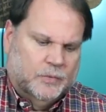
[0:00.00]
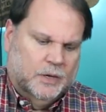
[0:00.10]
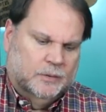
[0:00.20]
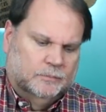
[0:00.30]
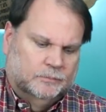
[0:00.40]

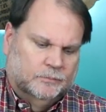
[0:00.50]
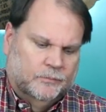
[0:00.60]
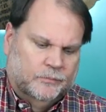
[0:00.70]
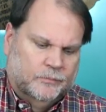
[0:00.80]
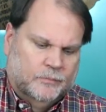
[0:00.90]
Yeah.
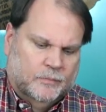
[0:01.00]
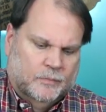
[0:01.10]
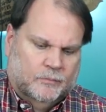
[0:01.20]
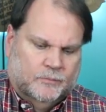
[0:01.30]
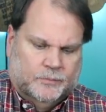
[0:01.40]

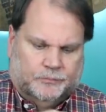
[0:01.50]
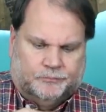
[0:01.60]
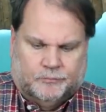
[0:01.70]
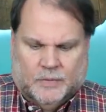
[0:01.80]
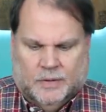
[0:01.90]

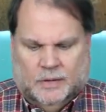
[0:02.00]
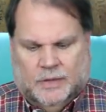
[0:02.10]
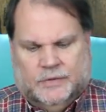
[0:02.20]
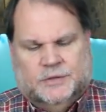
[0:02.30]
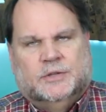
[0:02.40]
I'm gonna
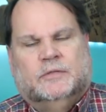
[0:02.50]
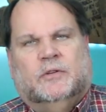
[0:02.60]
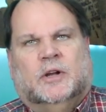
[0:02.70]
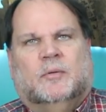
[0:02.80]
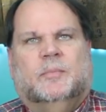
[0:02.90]
let these sit for
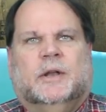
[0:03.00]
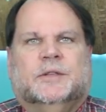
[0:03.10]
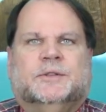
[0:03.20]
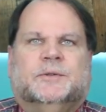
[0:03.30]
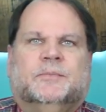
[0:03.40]
a couple
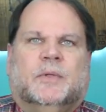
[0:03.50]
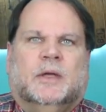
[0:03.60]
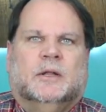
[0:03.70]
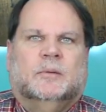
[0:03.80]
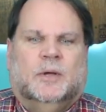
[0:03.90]
minutes.
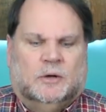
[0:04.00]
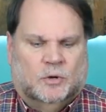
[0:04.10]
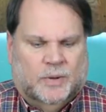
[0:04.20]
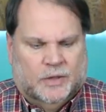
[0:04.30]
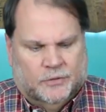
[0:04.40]
And I'll
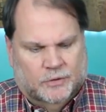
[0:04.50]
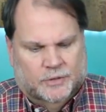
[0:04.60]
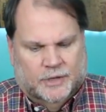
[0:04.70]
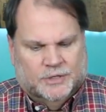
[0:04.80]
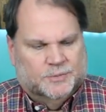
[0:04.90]
go back through
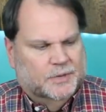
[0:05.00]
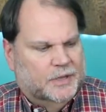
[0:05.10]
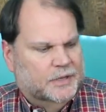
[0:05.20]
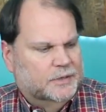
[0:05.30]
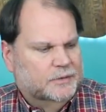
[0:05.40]
and taste them
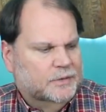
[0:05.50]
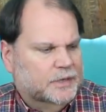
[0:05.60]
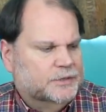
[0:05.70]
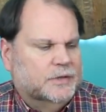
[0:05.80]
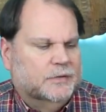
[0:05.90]
again
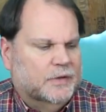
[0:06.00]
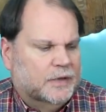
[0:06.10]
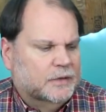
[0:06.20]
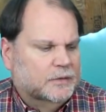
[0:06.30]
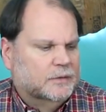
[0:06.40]
and see if
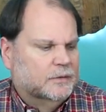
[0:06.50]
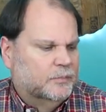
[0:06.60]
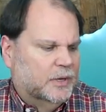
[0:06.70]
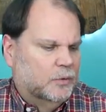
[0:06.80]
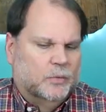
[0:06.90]
I can
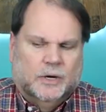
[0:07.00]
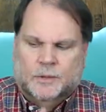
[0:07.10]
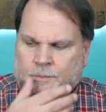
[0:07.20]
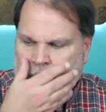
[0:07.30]
pick a winner.